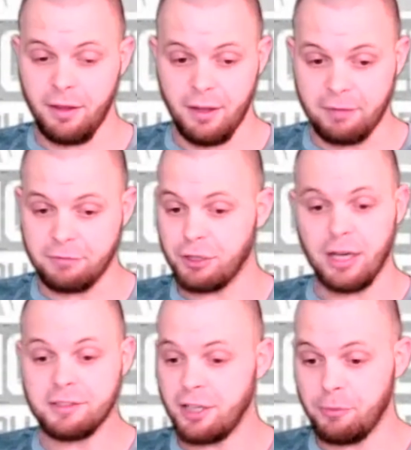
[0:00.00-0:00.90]
I've
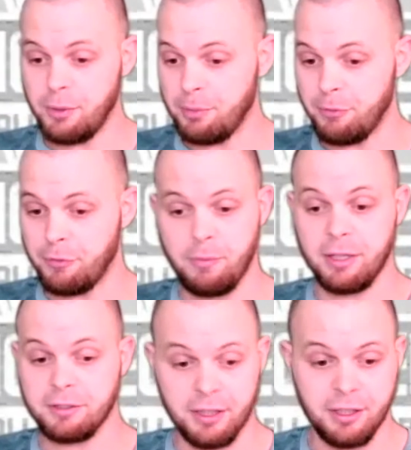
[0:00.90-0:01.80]
tried telling people for
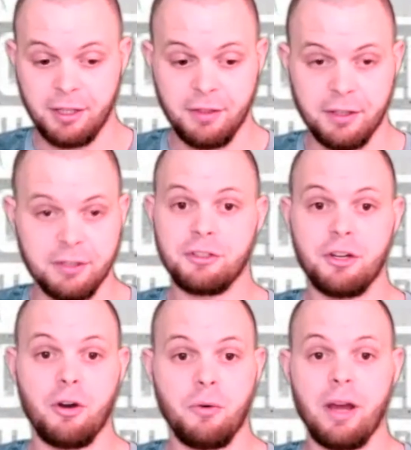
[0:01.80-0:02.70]
months, like there's
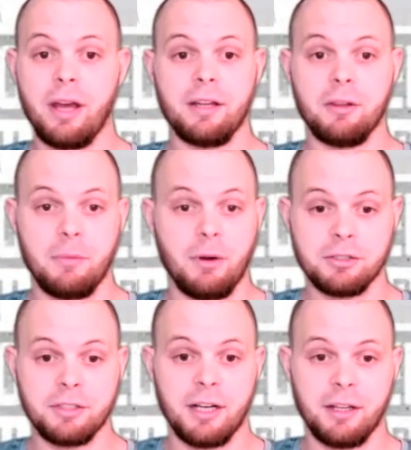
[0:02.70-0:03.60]
no way
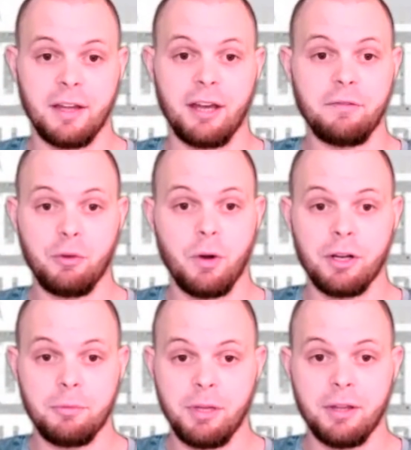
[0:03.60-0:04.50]
Lamar's signing that. If he
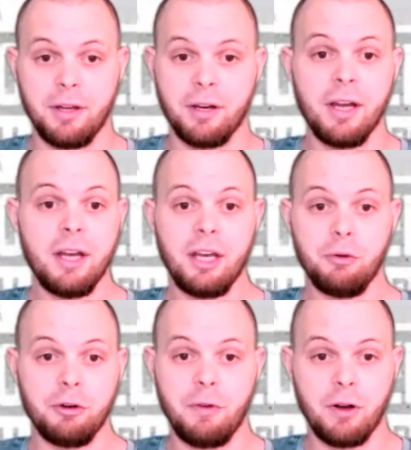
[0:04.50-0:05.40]
wanted to be there, he
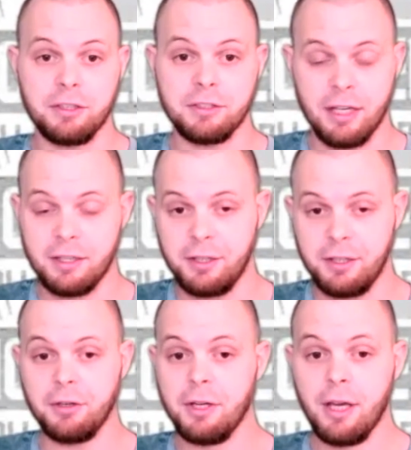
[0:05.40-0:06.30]
would have already signed the
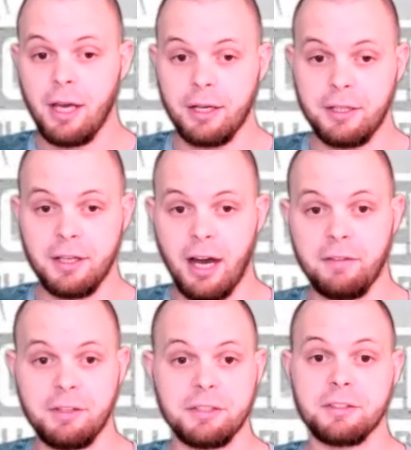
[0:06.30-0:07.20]
deal. Hmm. And he
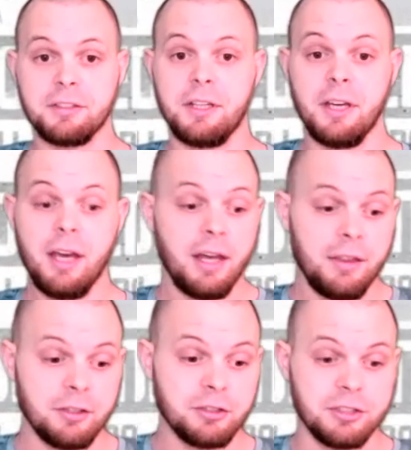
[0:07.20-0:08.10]
obviously
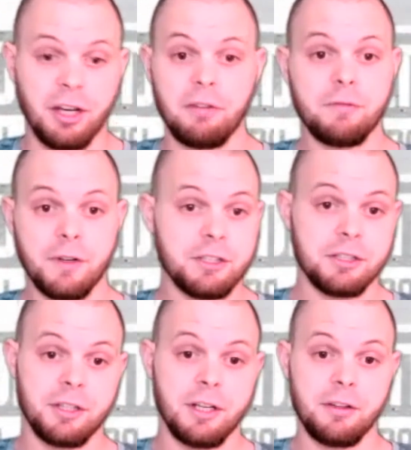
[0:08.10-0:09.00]
there's some
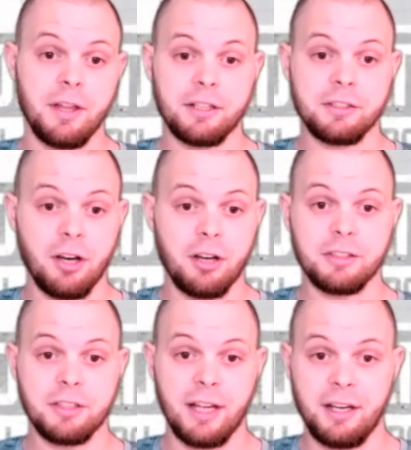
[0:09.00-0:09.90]
friction there that is
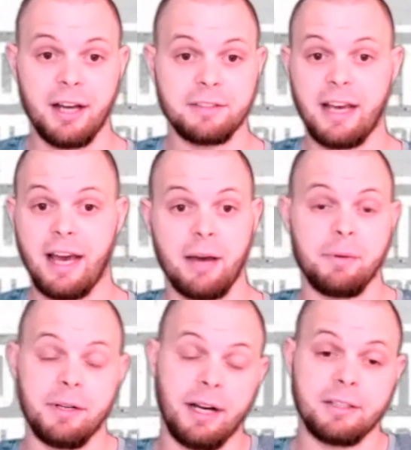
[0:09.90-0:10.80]
causing that not to
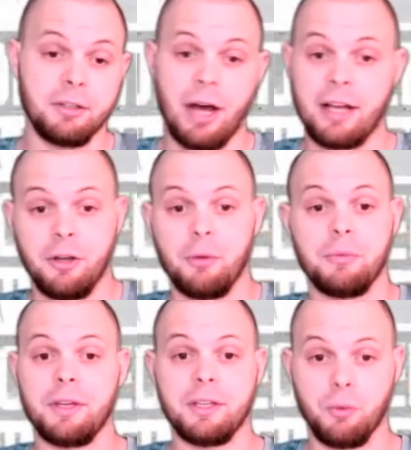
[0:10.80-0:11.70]
happen. I don't I
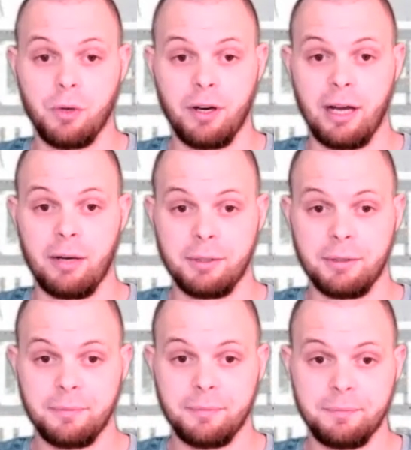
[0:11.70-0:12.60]
don't think it will happen.
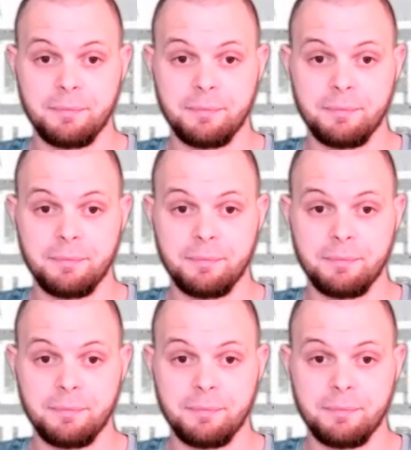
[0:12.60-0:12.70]
Well,